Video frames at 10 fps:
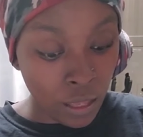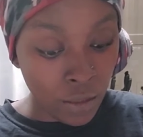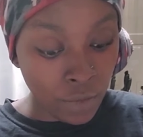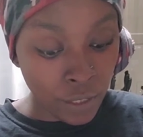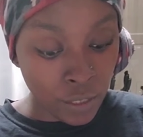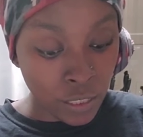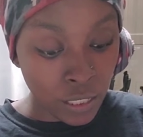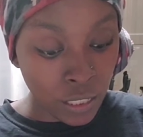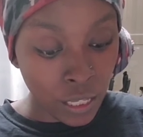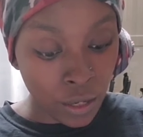If there's a
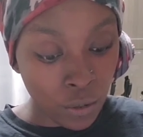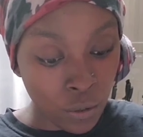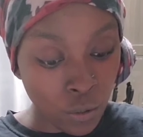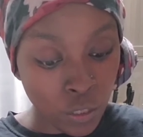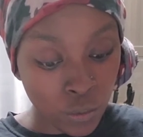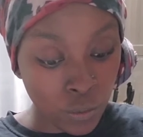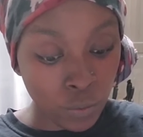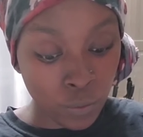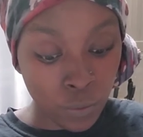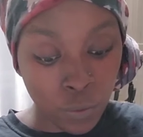delay in orders with
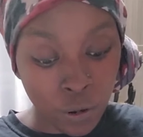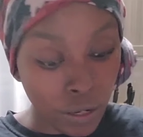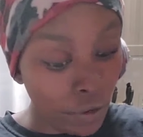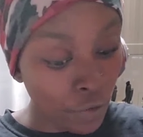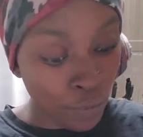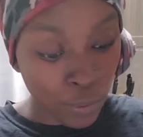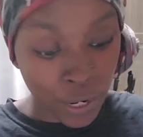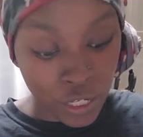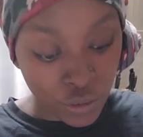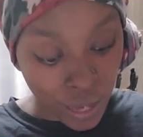whatever
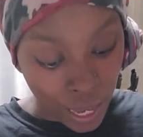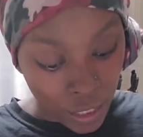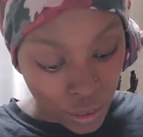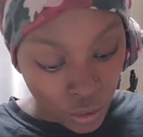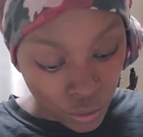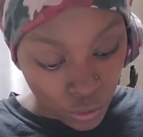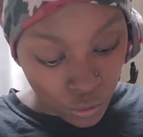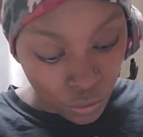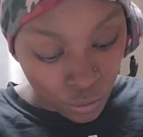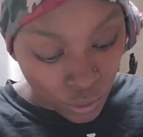brand you guys
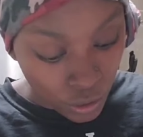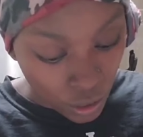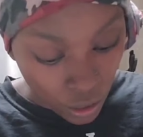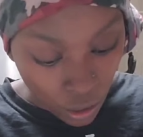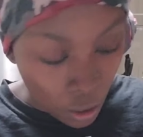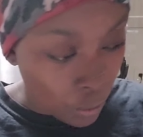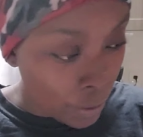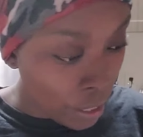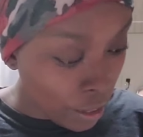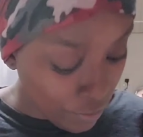use or
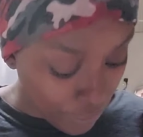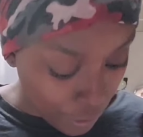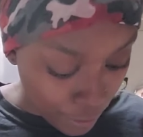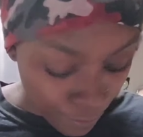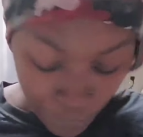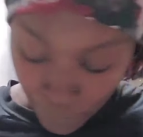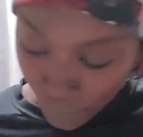whatever,